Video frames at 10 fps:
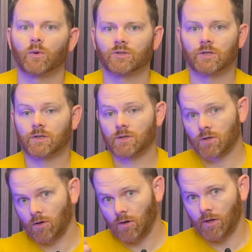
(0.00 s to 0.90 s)
which is
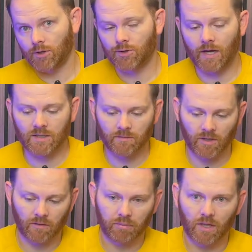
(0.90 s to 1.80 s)
turn on your
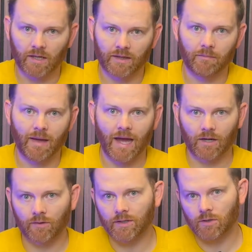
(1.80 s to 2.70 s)
transmitter, plug in the
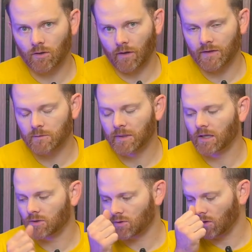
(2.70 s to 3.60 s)
battery, turn on the
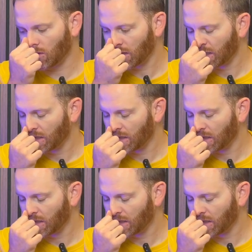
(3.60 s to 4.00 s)
speed control.